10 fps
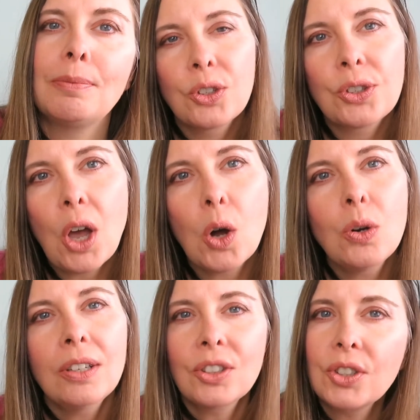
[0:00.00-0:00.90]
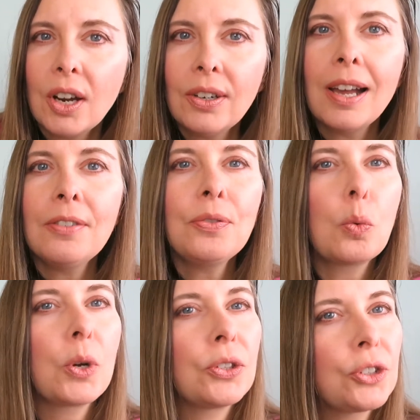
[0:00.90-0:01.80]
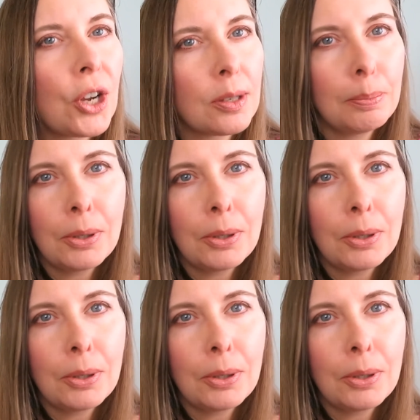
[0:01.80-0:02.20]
So start off with just